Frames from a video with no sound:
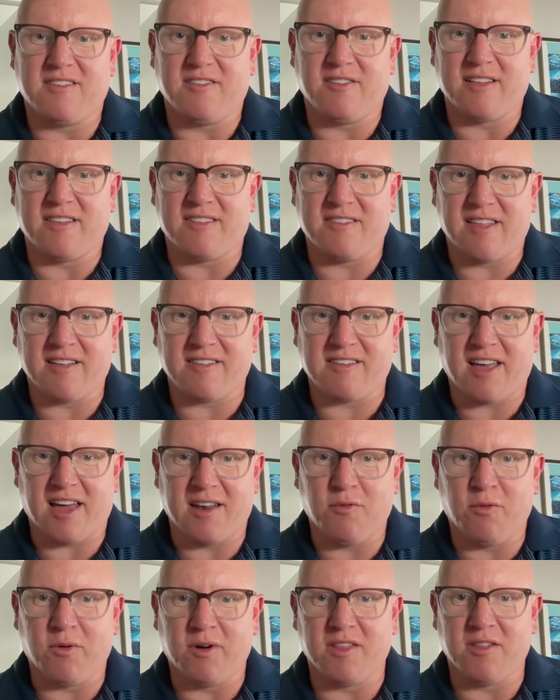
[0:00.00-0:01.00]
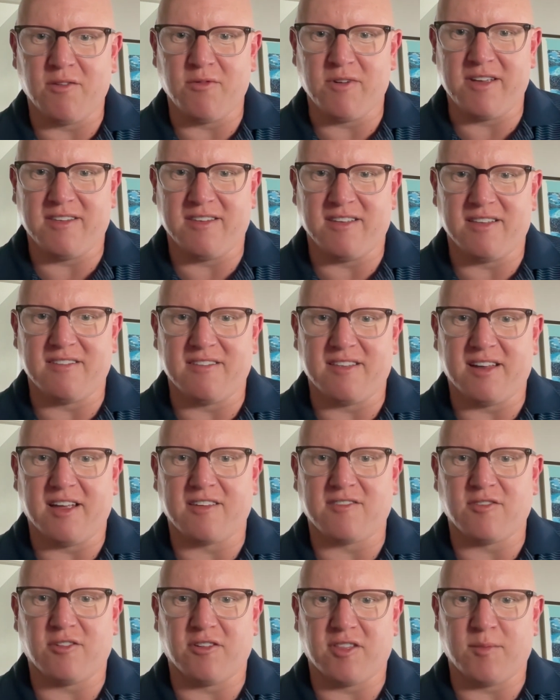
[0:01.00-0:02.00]
So that's kind of one of the reasons that I
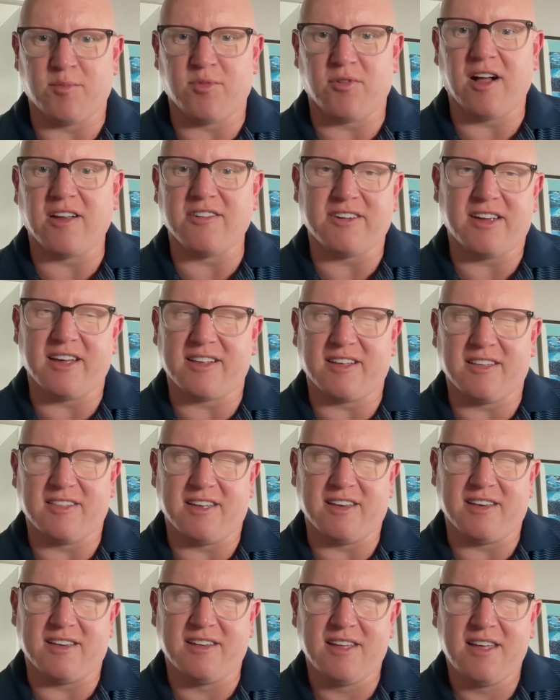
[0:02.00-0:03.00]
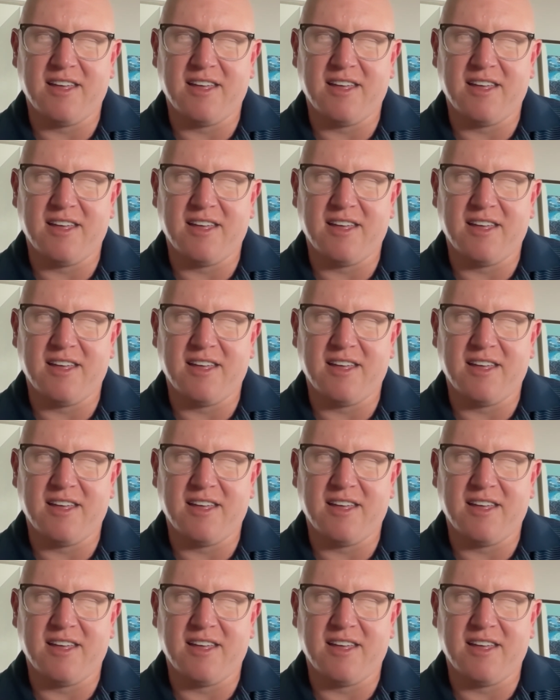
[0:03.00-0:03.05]
started the project. And then